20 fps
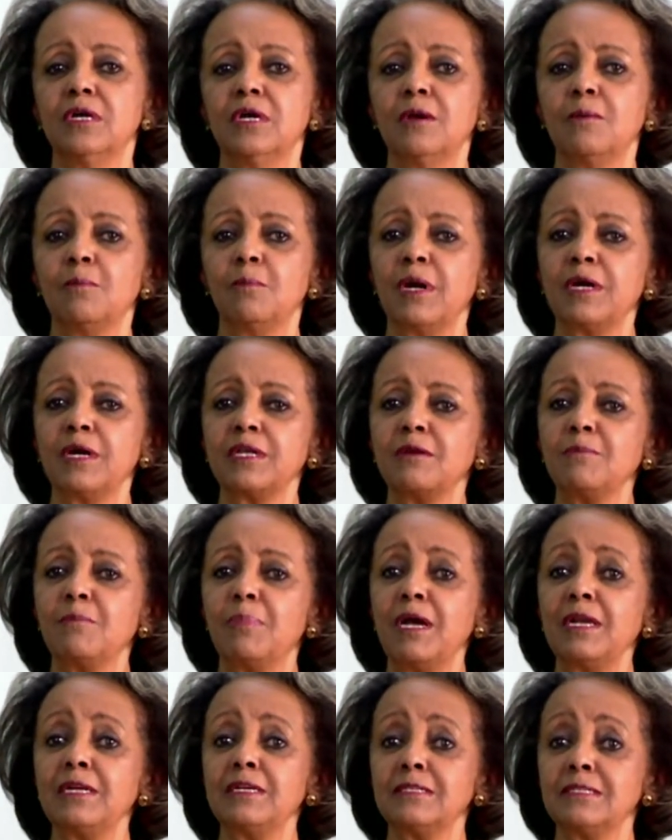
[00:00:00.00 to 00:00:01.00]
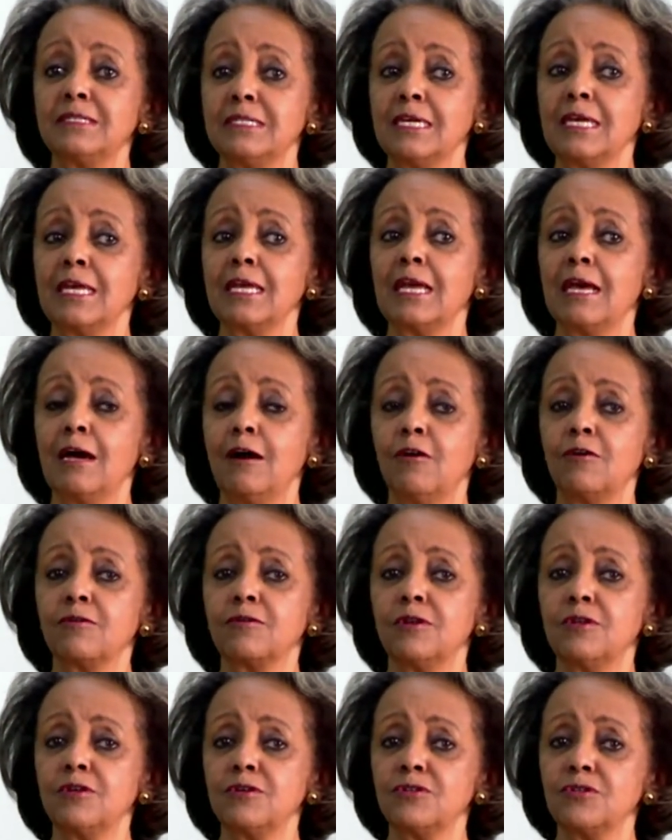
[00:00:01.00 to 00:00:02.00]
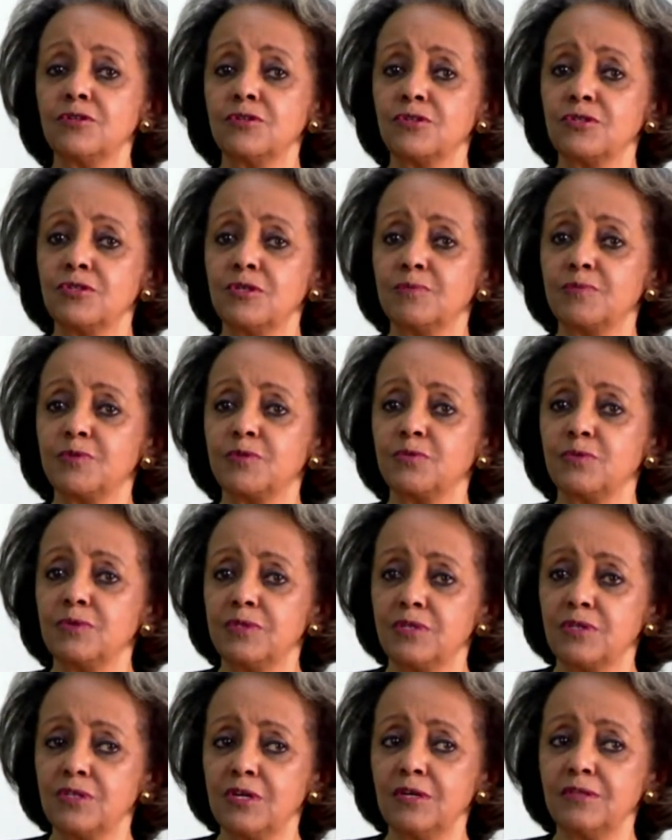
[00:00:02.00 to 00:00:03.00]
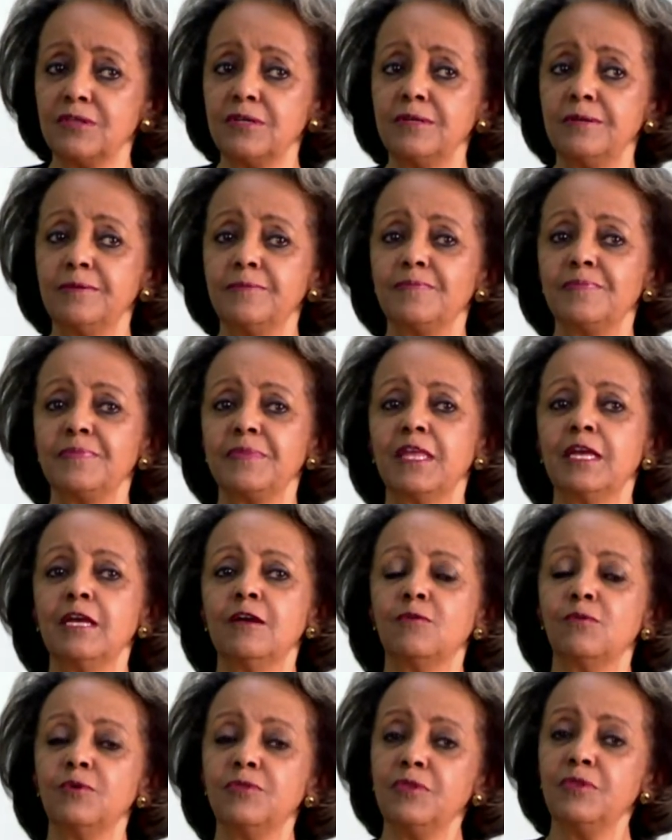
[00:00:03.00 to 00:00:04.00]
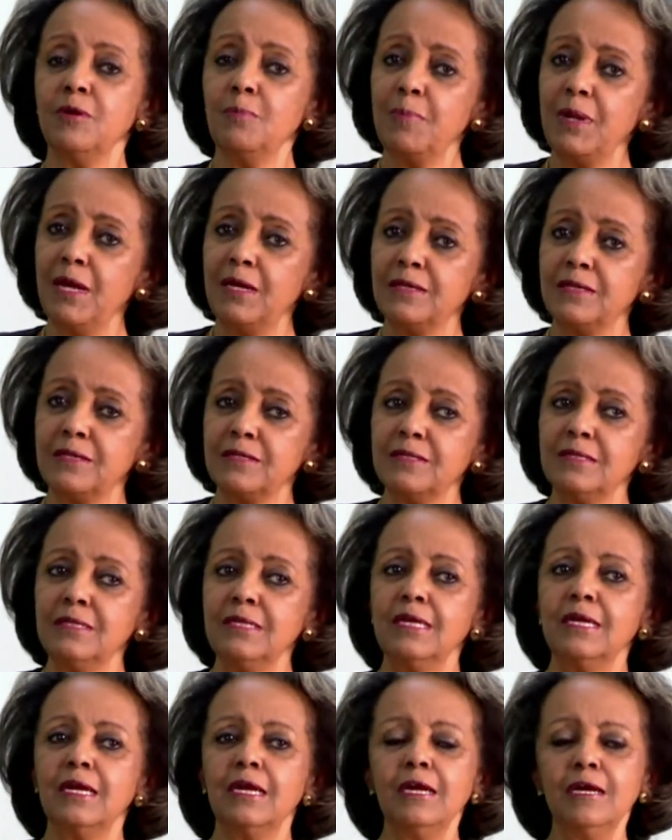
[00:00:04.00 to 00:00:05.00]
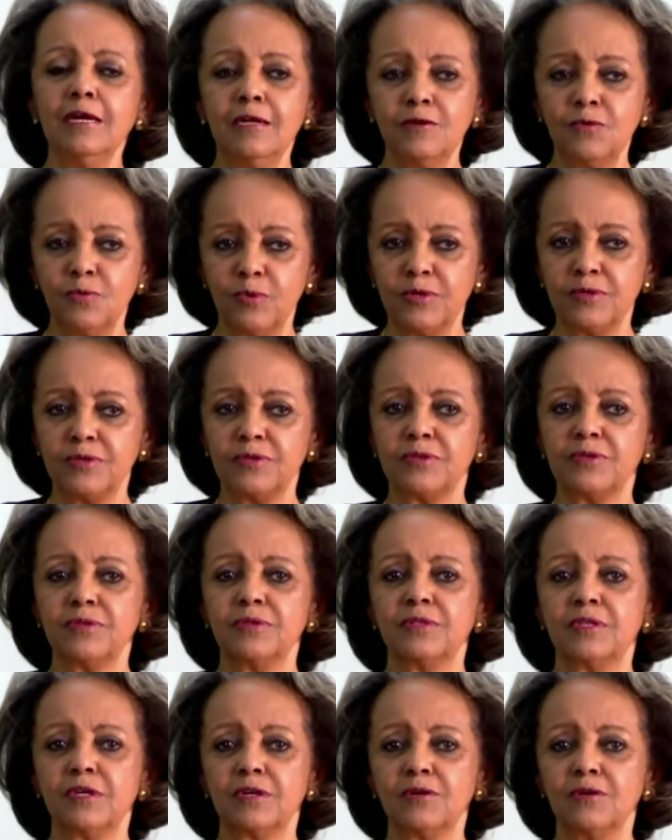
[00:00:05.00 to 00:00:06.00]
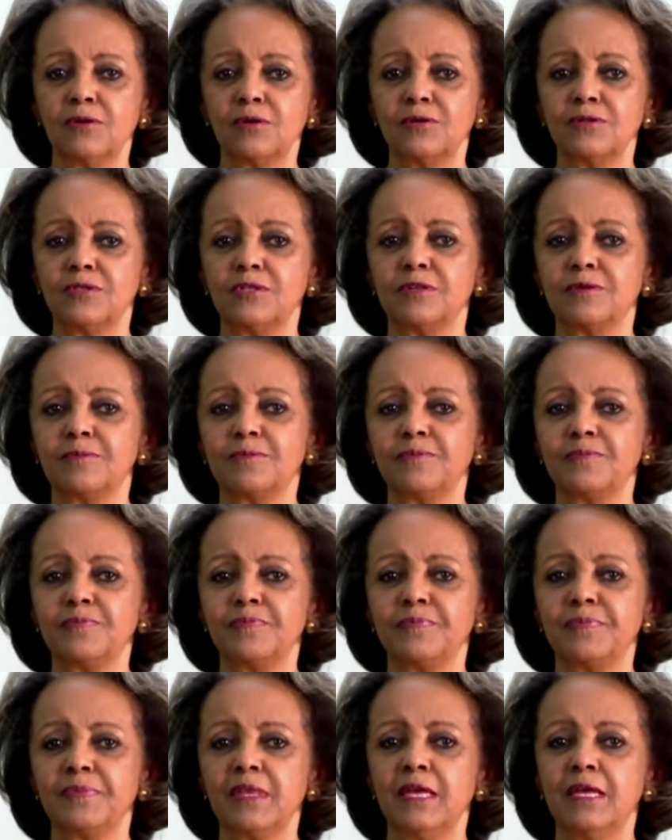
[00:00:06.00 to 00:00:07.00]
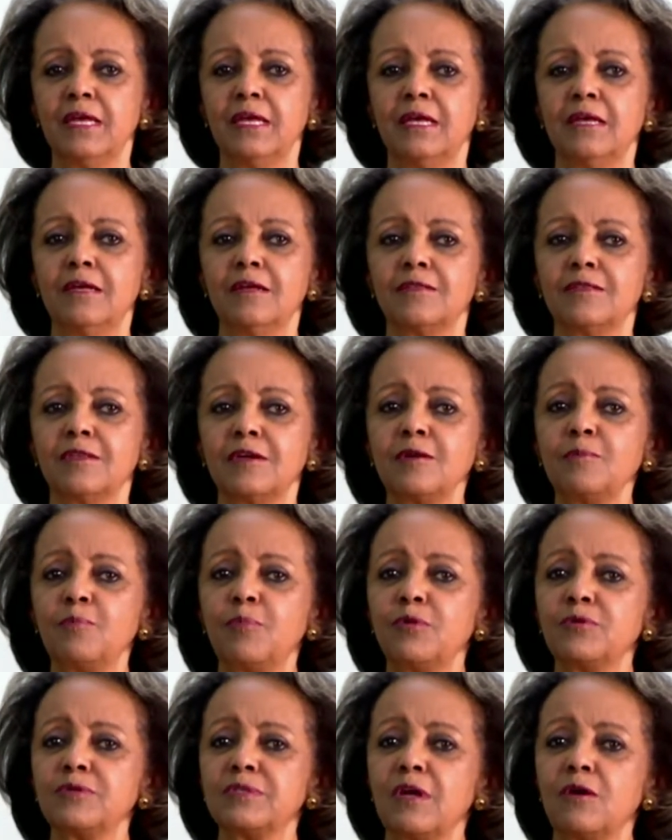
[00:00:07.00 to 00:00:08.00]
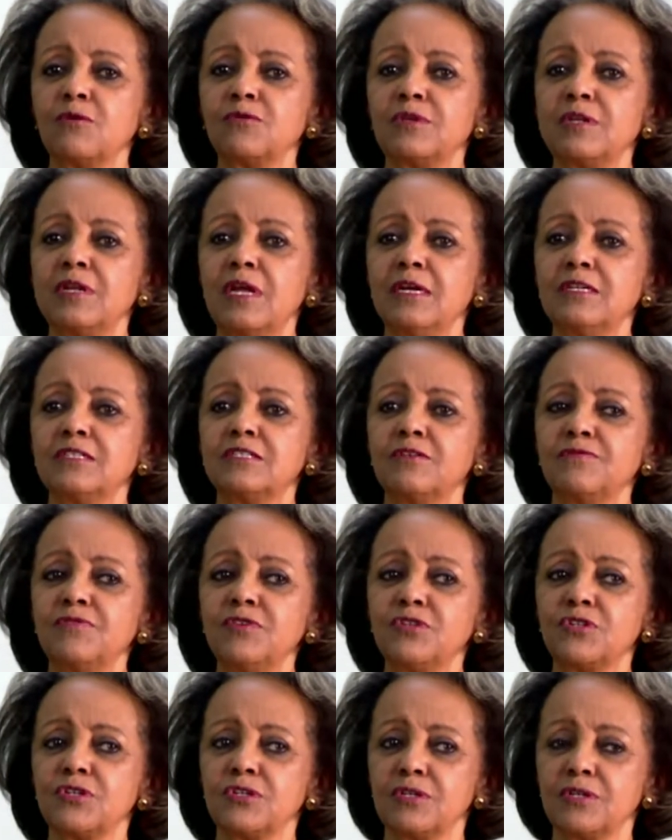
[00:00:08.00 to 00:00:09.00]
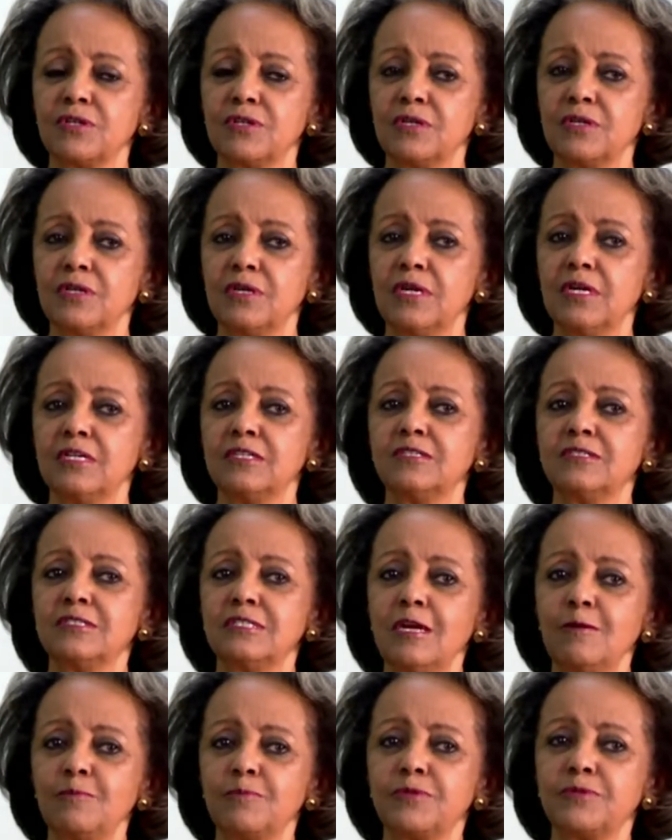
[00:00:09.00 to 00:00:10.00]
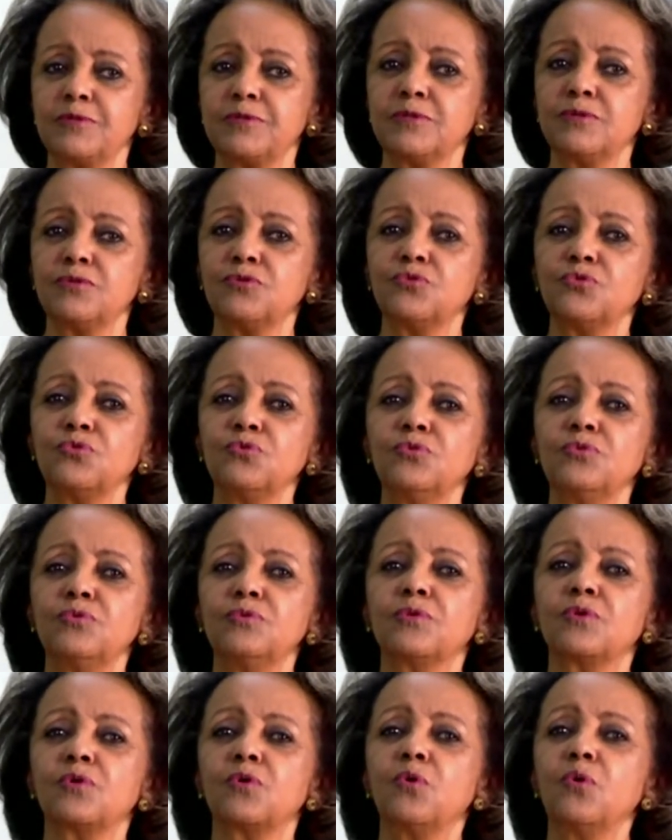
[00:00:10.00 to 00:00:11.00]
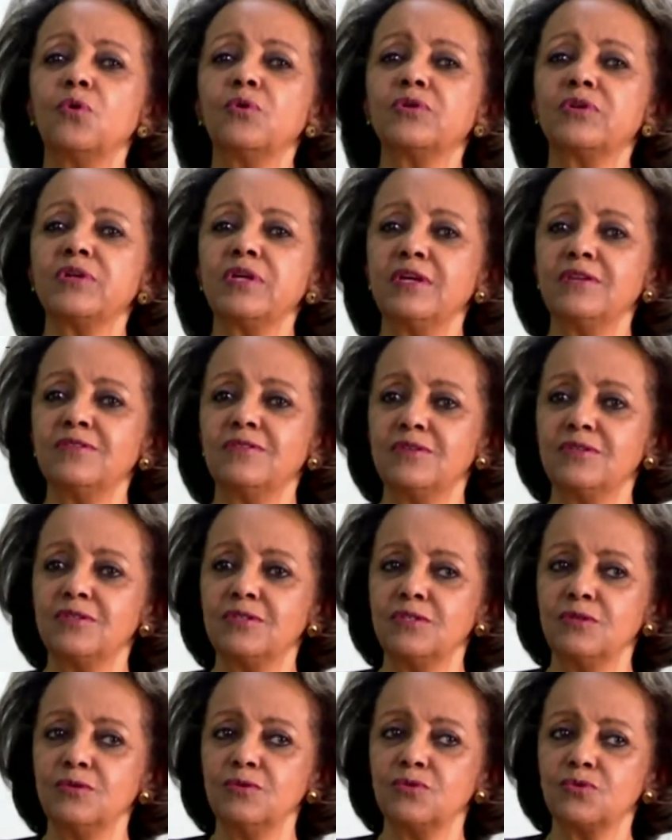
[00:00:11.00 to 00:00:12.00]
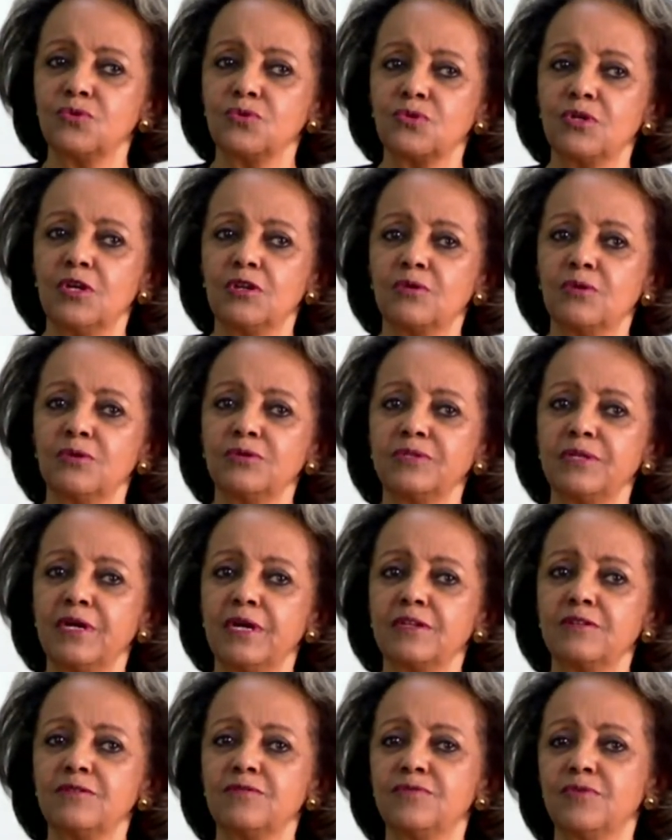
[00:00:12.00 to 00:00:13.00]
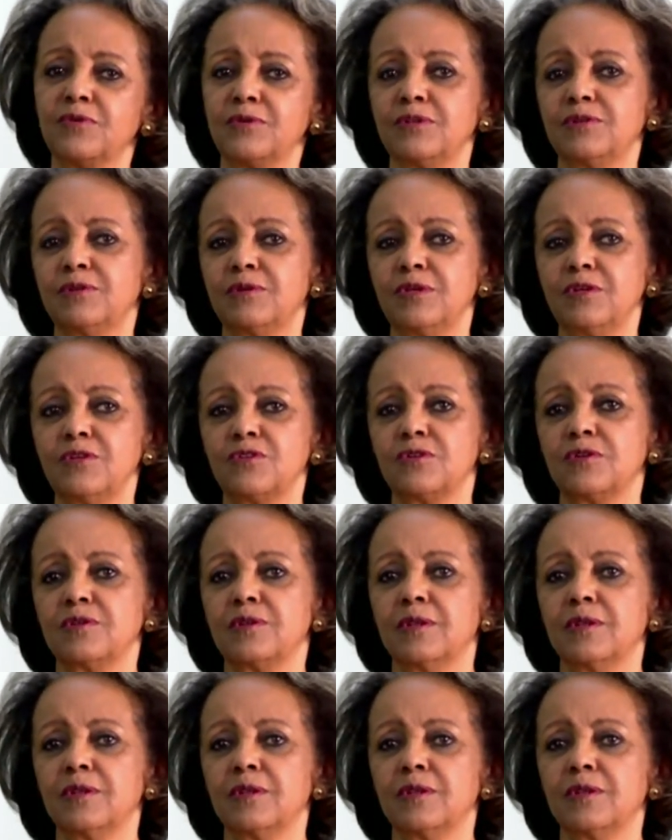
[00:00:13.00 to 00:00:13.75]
by rebalancing our relationships with each other, with the planet, and with technology. The report outlines a vision and steps to co-create this new social contract for education.